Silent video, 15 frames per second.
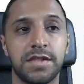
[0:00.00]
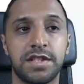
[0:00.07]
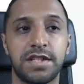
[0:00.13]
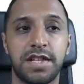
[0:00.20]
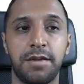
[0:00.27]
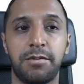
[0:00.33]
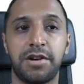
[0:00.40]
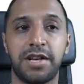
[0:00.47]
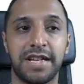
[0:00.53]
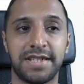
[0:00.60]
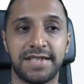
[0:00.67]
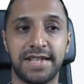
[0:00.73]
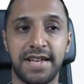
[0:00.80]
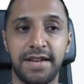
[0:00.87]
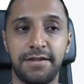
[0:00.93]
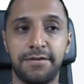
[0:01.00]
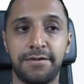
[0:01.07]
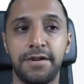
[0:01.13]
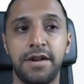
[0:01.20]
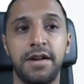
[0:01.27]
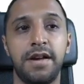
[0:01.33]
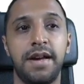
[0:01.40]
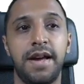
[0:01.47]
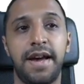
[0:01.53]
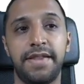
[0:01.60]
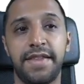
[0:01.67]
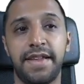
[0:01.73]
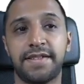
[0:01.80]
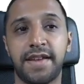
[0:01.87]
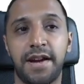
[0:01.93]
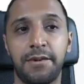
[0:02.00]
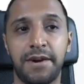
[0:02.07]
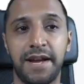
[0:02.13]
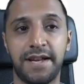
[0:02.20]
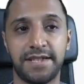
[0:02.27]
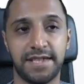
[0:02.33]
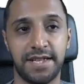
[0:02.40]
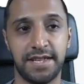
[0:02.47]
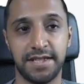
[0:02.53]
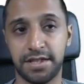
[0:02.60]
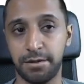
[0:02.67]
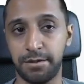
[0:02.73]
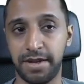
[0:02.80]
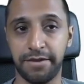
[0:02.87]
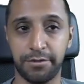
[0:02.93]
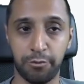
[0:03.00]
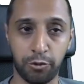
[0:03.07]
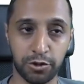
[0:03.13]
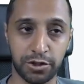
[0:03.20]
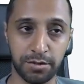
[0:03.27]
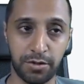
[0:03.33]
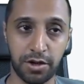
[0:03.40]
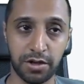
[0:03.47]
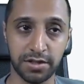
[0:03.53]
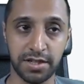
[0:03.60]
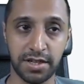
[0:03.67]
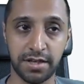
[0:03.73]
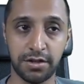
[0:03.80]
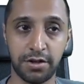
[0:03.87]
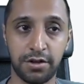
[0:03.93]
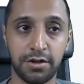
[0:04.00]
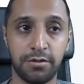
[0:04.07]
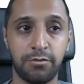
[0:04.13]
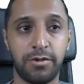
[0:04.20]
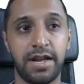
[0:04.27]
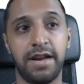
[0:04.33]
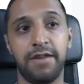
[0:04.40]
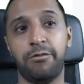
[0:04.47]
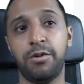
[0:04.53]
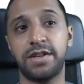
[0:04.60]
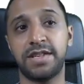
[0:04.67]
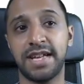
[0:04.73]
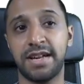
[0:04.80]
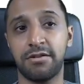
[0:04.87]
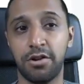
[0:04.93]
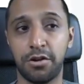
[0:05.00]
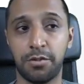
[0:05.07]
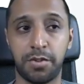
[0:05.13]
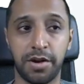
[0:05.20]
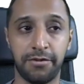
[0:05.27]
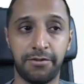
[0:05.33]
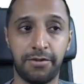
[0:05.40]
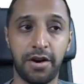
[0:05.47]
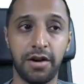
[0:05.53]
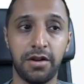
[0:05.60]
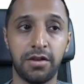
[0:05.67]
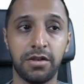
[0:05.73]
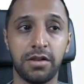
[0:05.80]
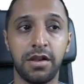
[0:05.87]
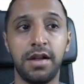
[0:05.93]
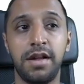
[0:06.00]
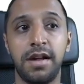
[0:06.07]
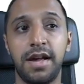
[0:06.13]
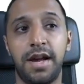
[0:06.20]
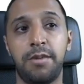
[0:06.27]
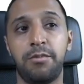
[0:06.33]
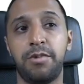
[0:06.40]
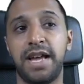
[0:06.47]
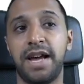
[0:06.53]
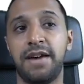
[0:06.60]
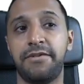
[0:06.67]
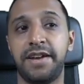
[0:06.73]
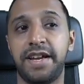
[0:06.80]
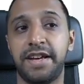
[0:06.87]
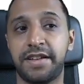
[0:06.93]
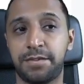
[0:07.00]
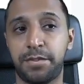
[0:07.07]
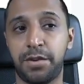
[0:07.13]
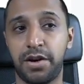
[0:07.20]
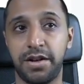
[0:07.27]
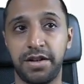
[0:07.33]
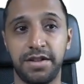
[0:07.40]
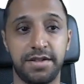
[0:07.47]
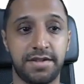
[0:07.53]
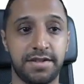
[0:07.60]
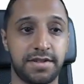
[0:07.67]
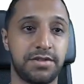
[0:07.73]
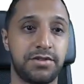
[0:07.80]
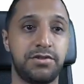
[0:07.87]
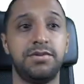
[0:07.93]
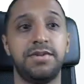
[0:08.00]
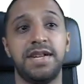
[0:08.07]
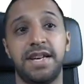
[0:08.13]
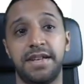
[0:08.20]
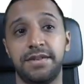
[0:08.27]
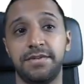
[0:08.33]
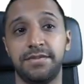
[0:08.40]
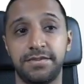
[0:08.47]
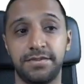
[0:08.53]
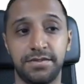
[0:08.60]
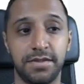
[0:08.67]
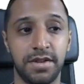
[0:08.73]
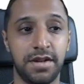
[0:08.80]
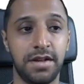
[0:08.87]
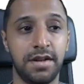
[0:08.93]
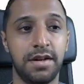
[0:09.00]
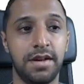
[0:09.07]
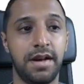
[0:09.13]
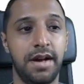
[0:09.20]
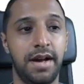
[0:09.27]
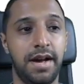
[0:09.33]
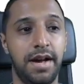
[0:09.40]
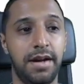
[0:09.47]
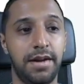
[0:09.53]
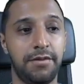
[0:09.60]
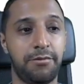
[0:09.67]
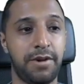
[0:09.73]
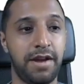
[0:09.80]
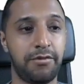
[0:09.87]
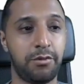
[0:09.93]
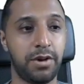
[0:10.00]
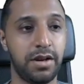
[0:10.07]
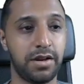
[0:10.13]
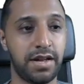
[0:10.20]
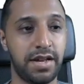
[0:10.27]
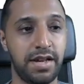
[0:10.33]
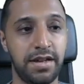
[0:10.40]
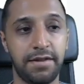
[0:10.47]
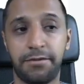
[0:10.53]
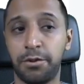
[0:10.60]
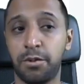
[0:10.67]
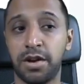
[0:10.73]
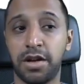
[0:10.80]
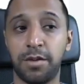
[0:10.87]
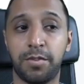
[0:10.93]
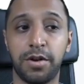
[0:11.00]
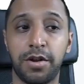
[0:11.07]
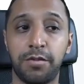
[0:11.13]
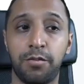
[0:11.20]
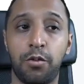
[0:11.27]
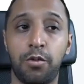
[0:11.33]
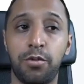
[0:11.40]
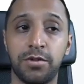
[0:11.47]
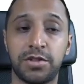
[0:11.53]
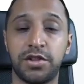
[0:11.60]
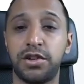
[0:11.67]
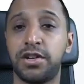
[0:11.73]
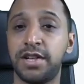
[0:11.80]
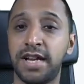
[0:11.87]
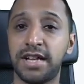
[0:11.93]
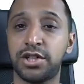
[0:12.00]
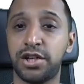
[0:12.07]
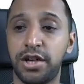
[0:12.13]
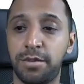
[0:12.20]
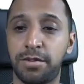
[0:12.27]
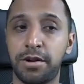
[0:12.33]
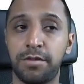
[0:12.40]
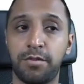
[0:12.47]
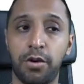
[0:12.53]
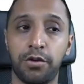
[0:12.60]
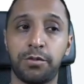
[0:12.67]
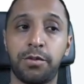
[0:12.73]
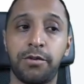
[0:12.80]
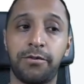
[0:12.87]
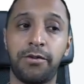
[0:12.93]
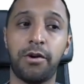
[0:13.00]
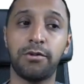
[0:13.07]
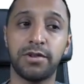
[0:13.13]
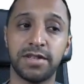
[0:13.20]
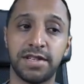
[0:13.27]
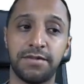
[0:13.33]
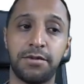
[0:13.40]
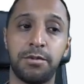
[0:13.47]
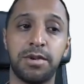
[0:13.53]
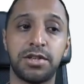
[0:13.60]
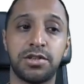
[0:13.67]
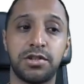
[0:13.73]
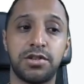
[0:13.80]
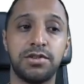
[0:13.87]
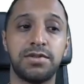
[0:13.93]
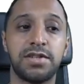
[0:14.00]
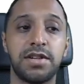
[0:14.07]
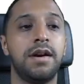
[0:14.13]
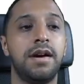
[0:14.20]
So then we click save and that's how it has here. So we have the watermark turned on, we have one download per file, and we have it expires today. Uh, if we have a quick look here, if you want to upload more, so you can actually upload multiple folders if you wish to do so.